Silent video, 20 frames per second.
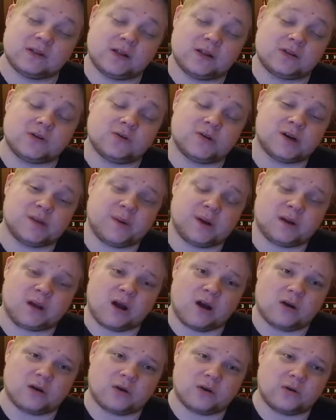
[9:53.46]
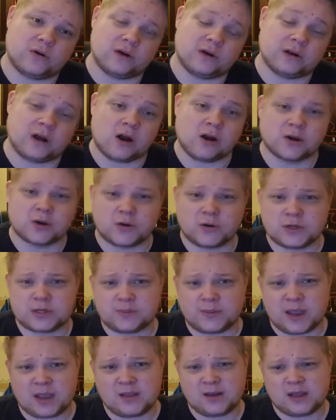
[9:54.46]
not talking about hardcore. And hardcore is a
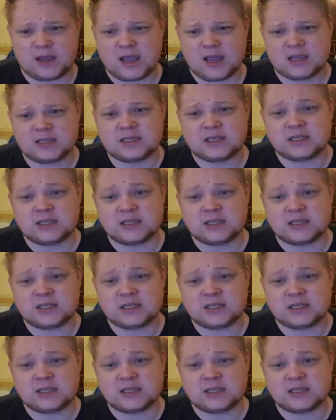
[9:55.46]
pain in the ass.